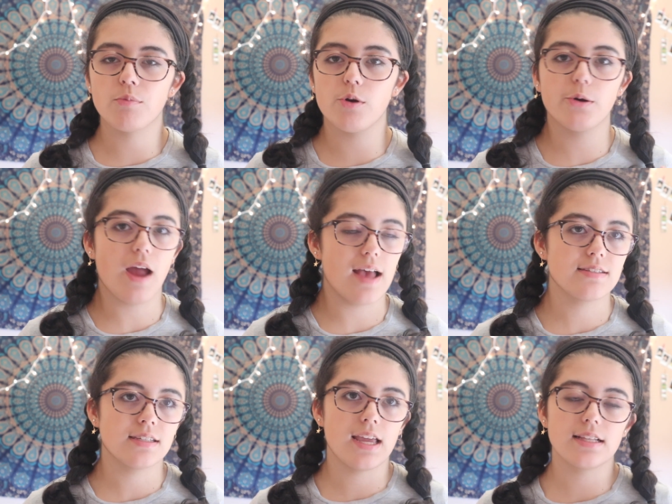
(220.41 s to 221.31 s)

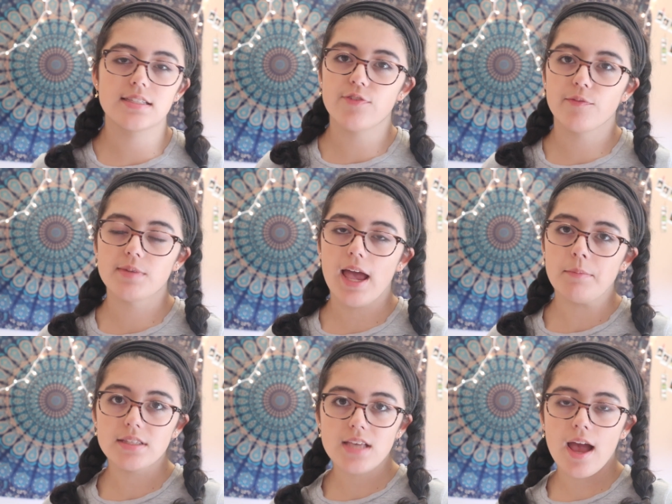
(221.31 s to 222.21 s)
procrastinates from
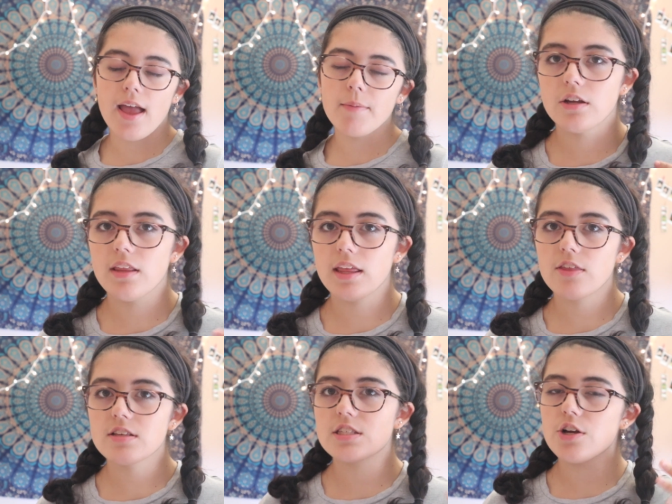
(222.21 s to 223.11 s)
time to time but like
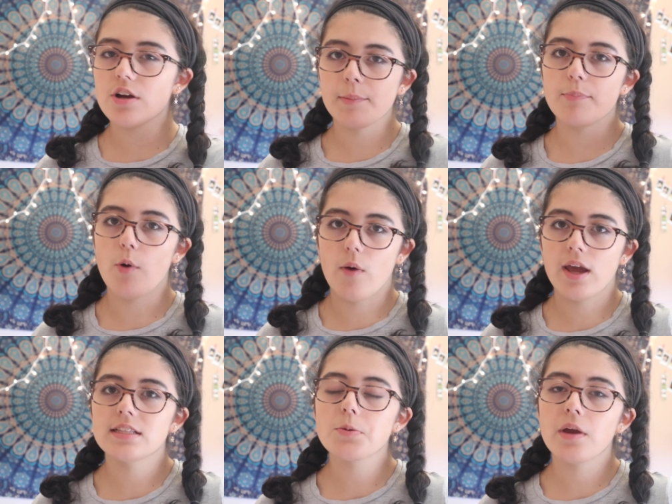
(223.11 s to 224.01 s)
there's a certain
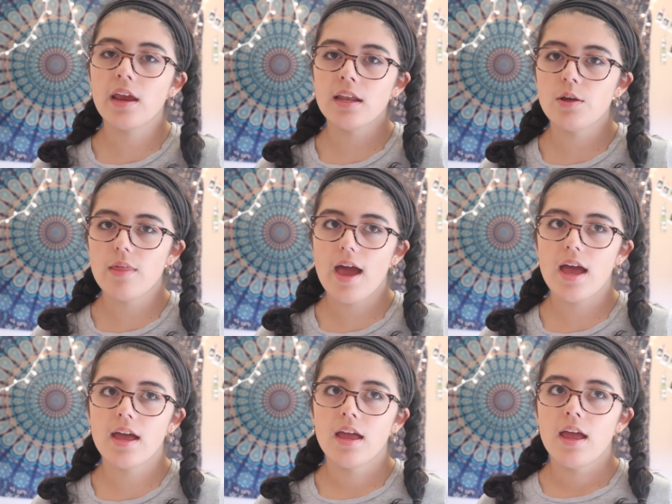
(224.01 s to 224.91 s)
point where you can do that